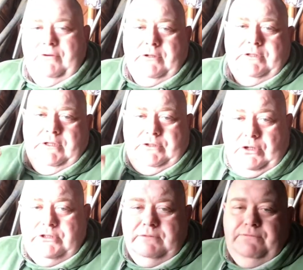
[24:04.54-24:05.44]

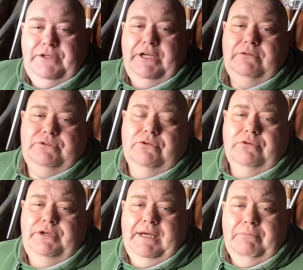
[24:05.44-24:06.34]
got some videos
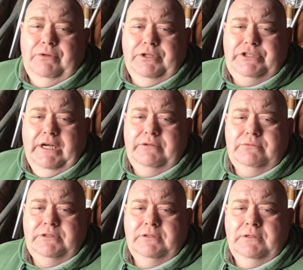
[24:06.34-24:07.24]
already up on the
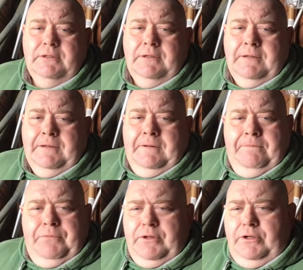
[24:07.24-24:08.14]
channels
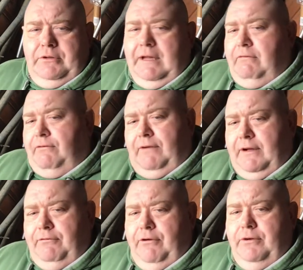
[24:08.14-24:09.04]
that you can have a flick
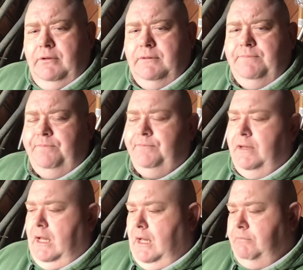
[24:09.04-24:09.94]
through.
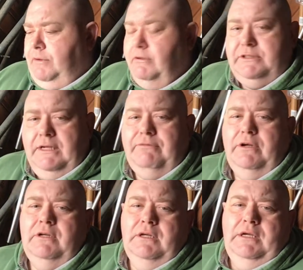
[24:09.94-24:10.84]
There is another
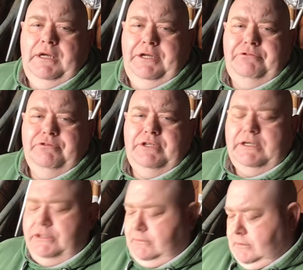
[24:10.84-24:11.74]

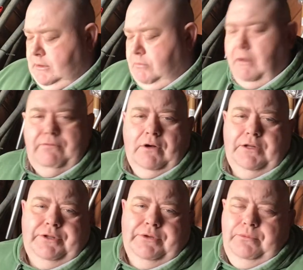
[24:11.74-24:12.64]
introduction, but I thought
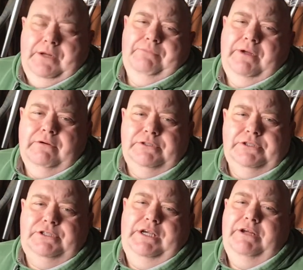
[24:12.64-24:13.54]
I'd do one where I
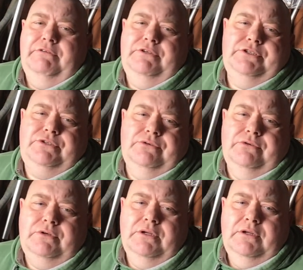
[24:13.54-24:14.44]
just sit here and just
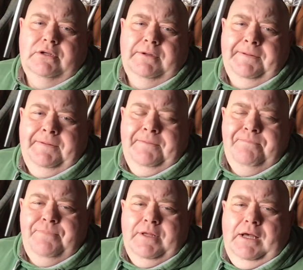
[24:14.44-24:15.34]
talk
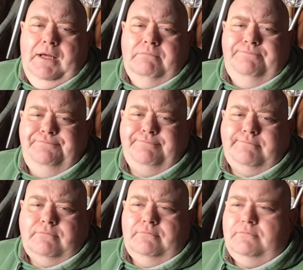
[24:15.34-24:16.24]

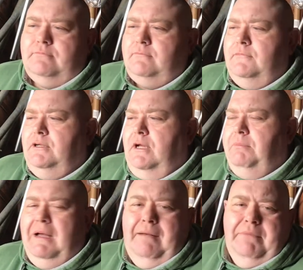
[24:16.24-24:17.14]

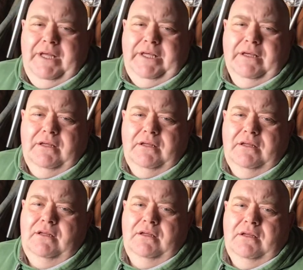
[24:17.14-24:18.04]
about me
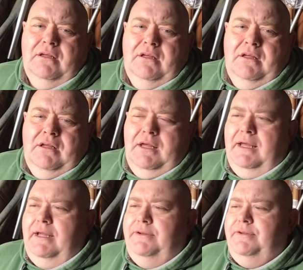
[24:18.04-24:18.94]

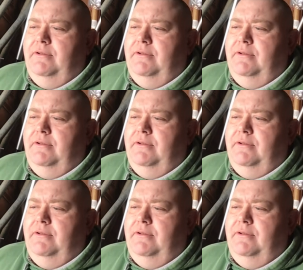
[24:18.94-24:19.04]
and